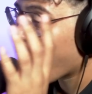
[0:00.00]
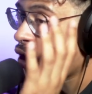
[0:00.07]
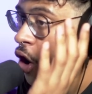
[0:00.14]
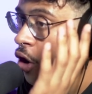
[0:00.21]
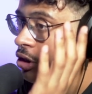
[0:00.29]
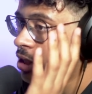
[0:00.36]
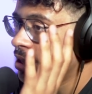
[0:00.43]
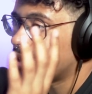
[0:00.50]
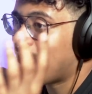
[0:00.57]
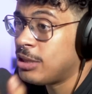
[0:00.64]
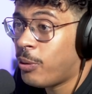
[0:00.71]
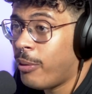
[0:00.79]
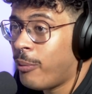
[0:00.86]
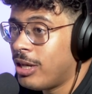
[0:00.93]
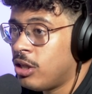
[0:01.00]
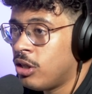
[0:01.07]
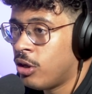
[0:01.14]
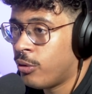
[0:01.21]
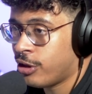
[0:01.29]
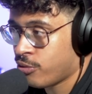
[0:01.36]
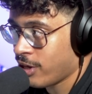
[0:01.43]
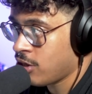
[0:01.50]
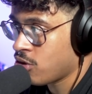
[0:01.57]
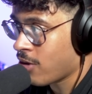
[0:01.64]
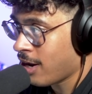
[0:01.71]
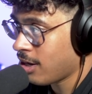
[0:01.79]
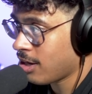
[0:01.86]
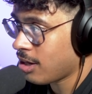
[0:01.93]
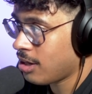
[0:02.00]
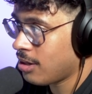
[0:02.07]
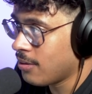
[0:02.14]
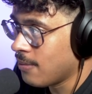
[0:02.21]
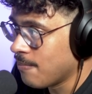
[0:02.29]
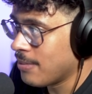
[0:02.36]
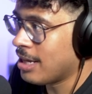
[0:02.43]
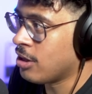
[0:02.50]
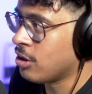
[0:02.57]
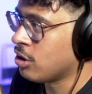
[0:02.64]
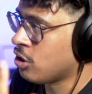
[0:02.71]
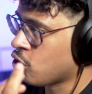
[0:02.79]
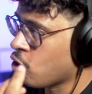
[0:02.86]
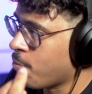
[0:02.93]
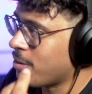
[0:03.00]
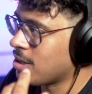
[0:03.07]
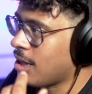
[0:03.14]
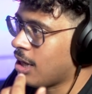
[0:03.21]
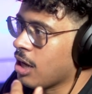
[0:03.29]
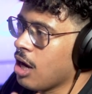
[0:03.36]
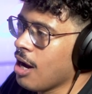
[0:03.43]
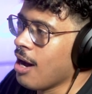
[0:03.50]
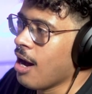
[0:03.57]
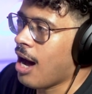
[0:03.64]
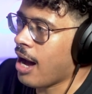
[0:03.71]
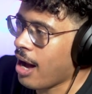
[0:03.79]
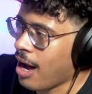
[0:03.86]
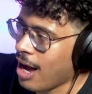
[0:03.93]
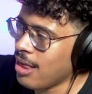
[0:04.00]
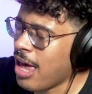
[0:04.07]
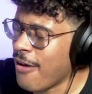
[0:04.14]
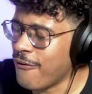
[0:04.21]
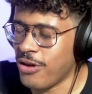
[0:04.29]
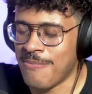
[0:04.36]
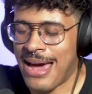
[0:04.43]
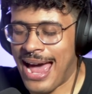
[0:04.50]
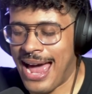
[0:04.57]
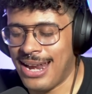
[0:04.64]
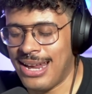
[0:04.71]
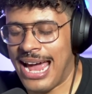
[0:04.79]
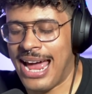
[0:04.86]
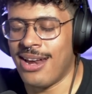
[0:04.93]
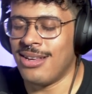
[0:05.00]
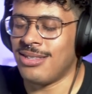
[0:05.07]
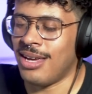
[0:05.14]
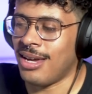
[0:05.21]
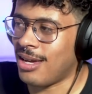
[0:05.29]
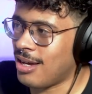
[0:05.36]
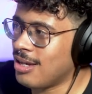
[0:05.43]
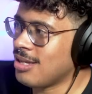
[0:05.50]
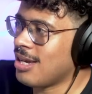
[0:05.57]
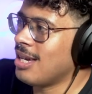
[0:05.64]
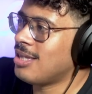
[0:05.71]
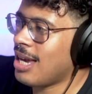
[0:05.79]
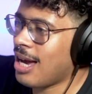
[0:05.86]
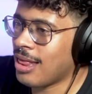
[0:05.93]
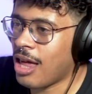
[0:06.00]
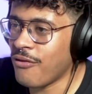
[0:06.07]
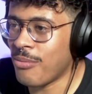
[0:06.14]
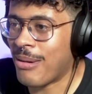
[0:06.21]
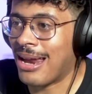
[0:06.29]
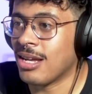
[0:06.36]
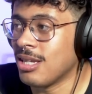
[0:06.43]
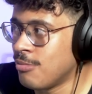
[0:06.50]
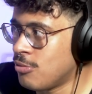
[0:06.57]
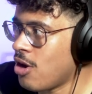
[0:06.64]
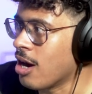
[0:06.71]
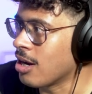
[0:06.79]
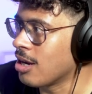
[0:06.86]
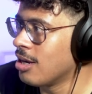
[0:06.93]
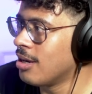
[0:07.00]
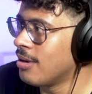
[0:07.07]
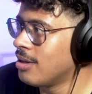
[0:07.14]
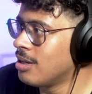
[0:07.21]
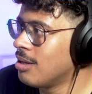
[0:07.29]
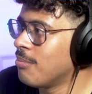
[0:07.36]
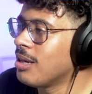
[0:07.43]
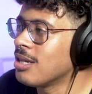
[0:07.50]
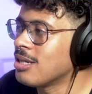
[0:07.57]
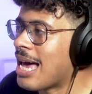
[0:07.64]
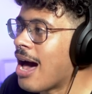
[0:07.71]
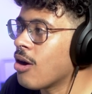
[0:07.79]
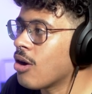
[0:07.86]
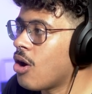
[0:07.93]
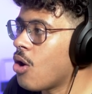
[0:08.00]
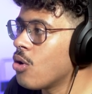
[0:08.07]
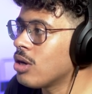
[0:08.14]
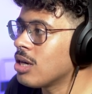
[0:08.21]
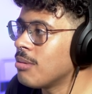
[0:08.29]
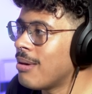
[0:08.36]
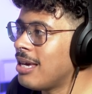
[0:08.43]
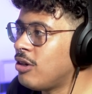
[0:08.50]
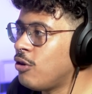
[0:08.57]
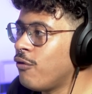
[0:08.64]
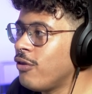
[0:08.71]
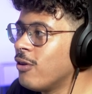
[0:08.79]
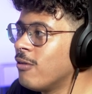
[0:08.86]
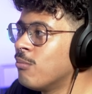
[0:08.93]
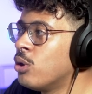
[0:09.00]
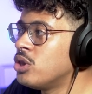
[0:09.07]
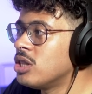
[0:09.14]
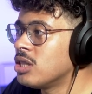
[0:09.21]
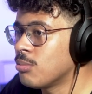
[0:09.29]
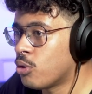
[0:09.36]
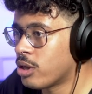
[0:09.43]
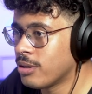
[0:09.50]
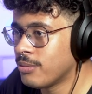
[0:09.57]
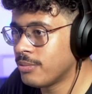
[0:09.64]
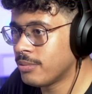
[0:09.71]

Alcohol does. That's why when you, you know you're really drunk, you know the trope is like, "I love you, man," and it's like because I say "I love you, man" because I'm drunk because alcohol can make you feel emotions more.